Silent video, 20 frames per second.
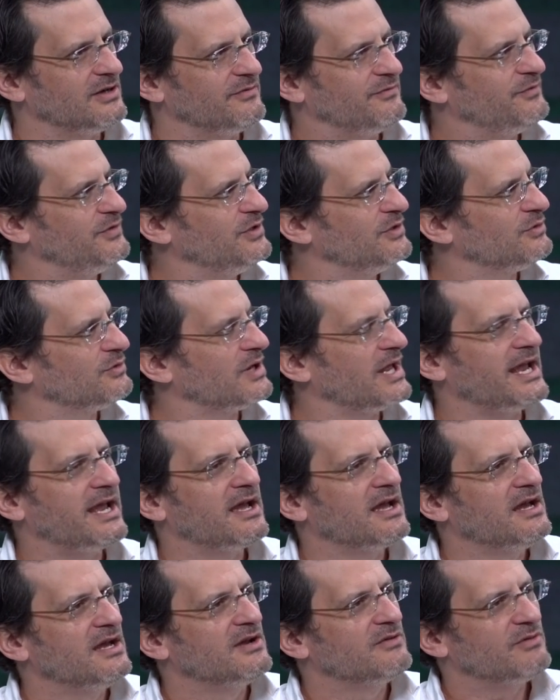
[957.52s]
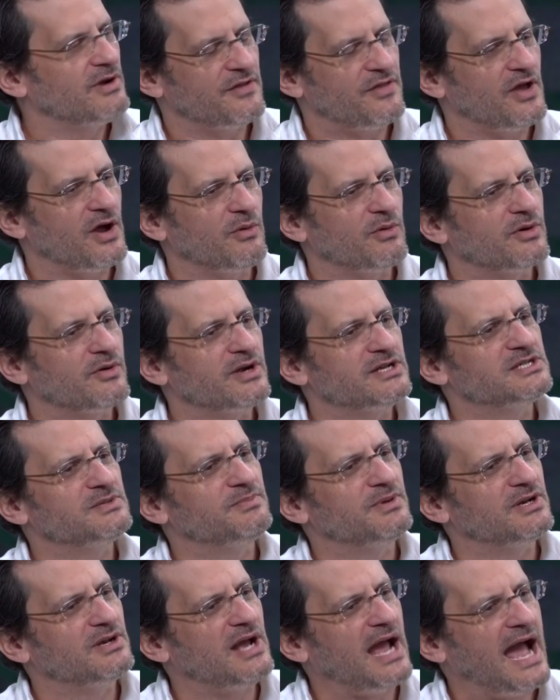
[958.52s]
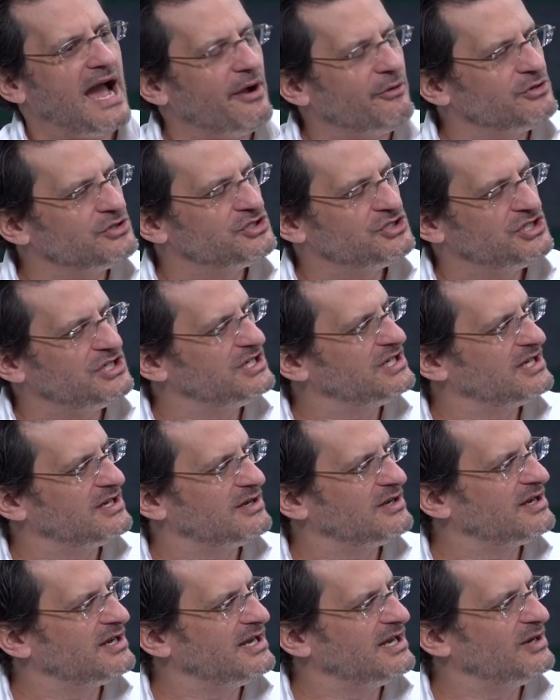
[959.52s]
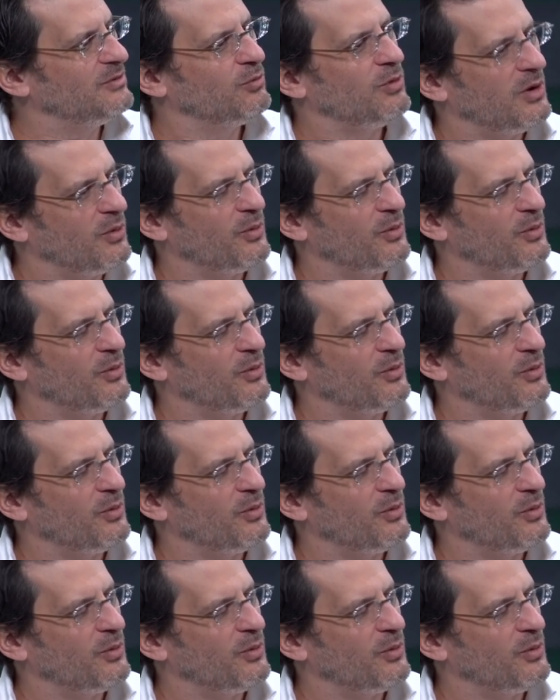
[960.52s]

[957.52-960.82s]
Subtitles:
a few like right they all went crazy. But how is she? In what